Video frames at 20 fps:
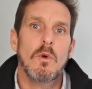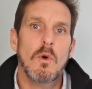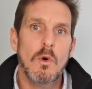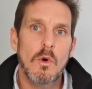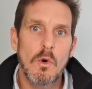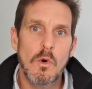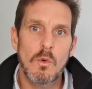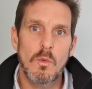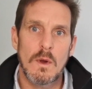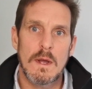
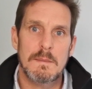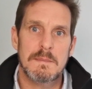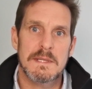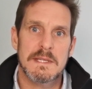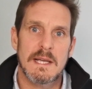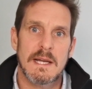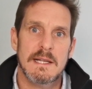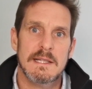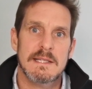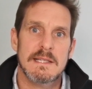all
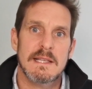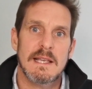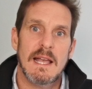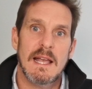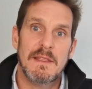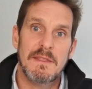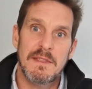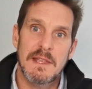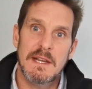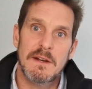websites
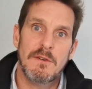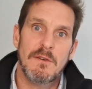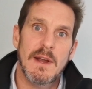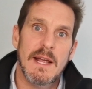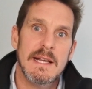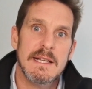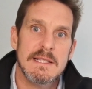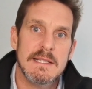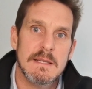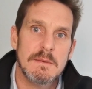and then
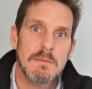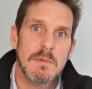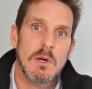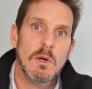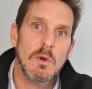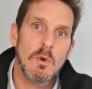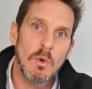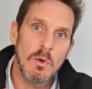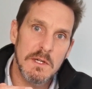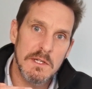ranks them
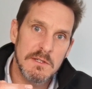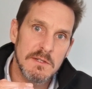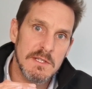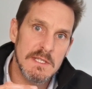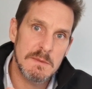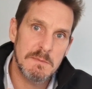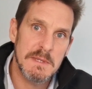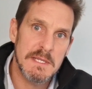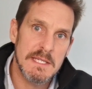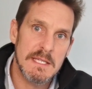according to
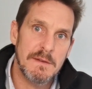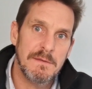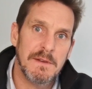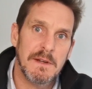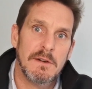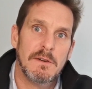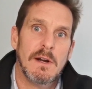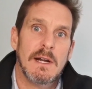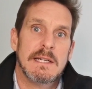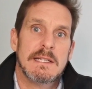specific
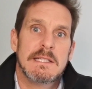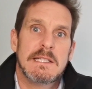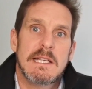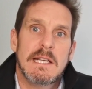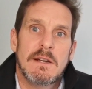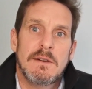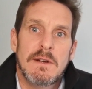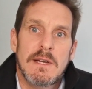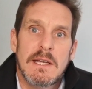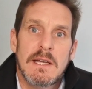
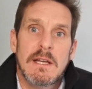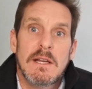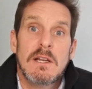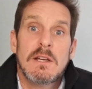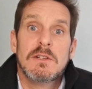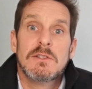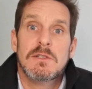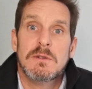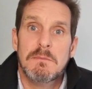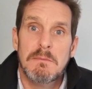criteria
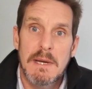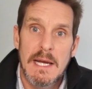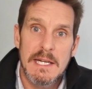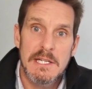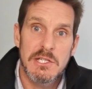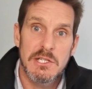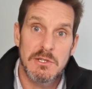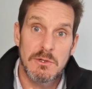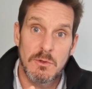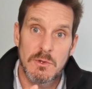to
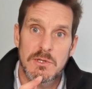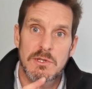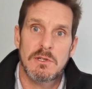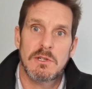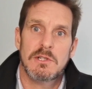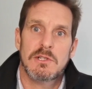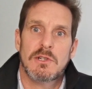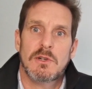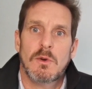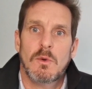match your
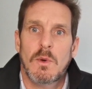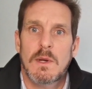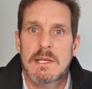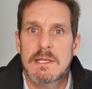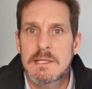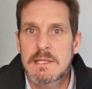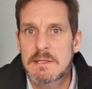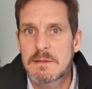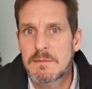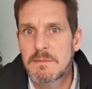search
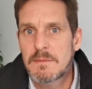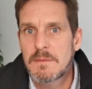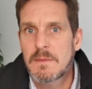request.